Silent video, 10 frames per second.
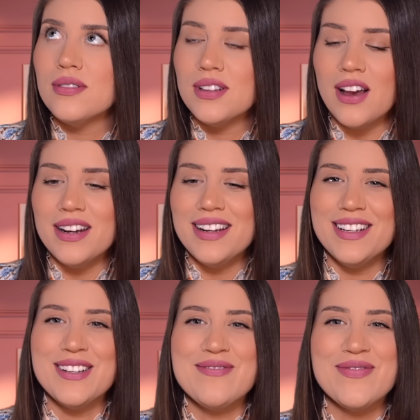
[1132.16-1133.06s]
Got
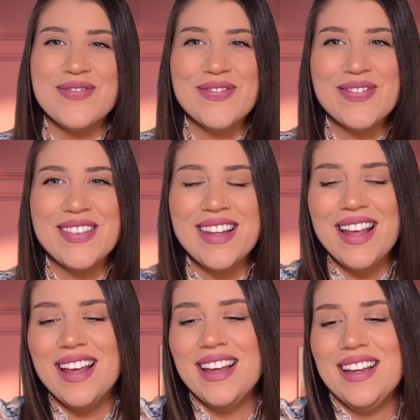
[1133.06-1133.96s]
it.
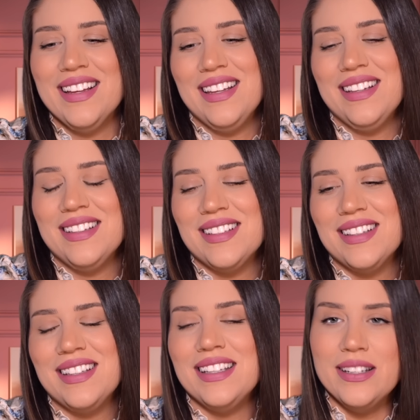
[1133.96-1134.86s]

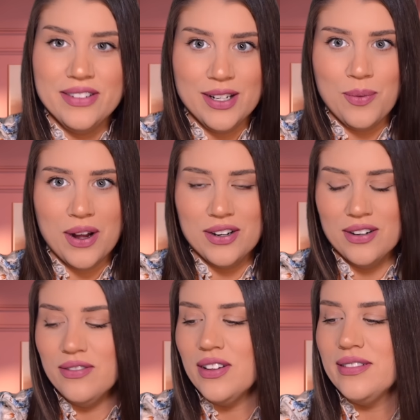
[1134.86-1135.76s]
You did
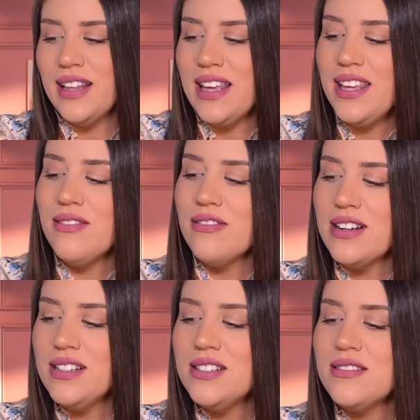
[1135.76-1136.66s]
wonderful. Thank you for
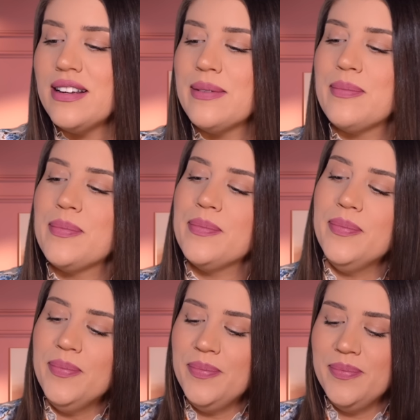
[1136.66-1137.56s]
answering.
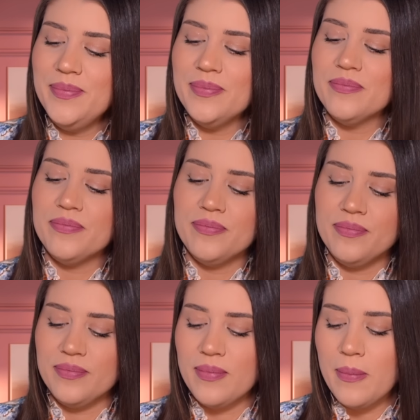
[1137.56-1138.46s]
Mm-hmm.
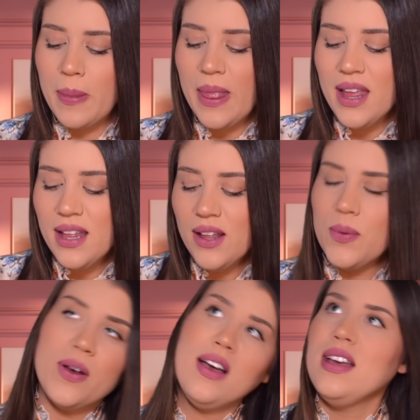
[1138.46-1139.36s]

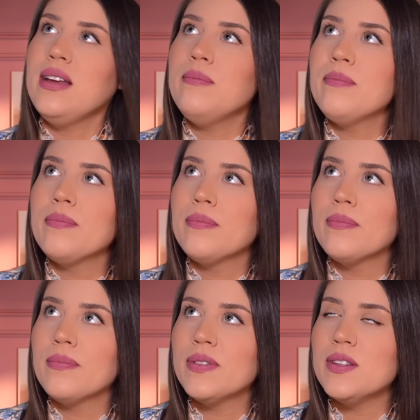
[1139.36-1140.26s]
Okay.
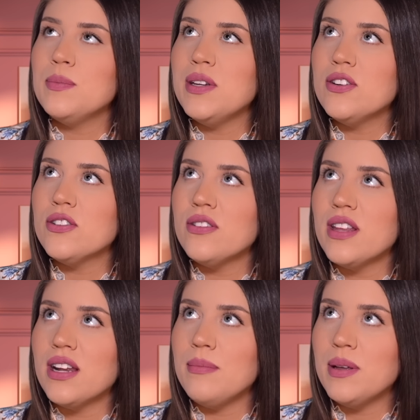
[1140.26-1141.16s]
Let's be sure
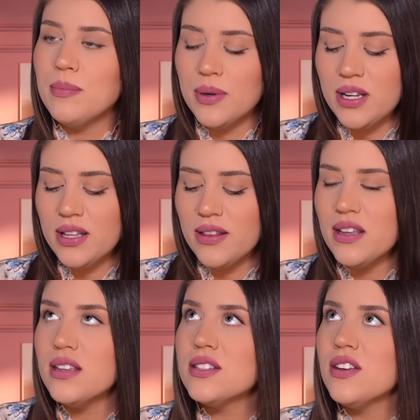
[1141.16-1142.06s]
that I'm inputting these